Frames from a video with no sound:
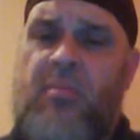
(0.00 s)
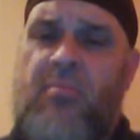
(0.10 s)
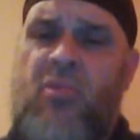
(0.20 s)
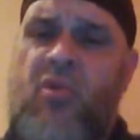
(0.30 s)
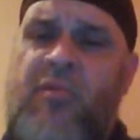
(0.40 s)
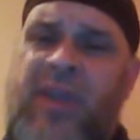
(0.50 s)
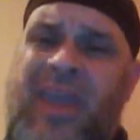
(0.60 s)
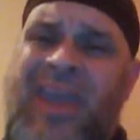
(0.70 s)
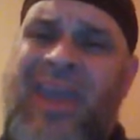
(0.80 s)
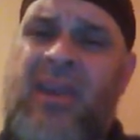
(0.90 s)

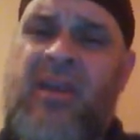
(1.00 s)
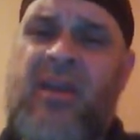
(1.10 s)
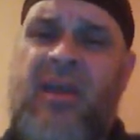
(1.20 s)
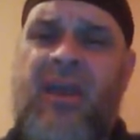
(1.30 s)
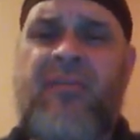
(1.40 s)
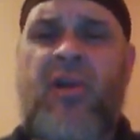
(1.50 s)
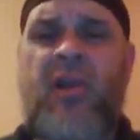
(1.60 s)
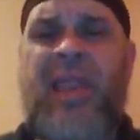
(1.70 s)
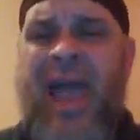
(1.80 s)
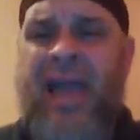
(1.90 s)
moving in a very
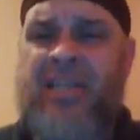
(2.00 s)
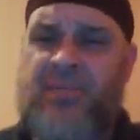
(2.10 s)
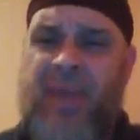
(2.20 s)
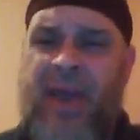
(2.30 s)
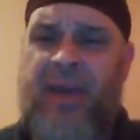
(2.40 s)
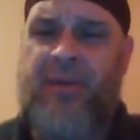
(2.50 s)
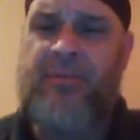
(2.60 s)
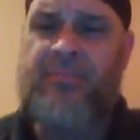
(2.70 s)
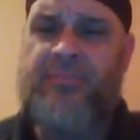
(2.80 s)
lax manner.